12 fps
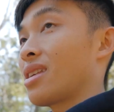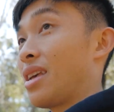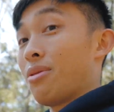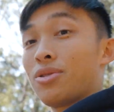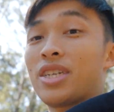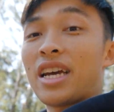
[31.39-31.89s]
And
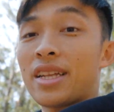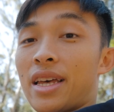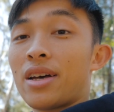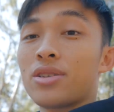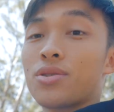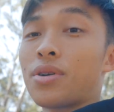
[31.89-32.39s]
yeah, we'll check it
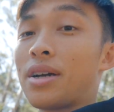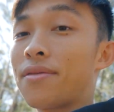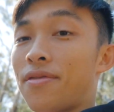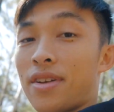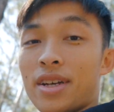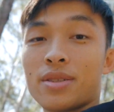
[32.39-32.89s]
out, try
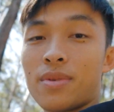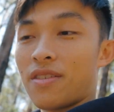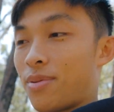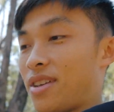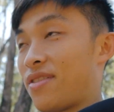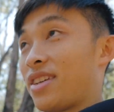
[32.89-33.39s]
and fly some
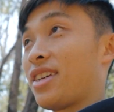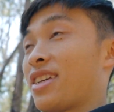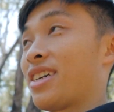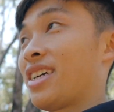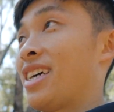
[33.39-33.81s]
FPV.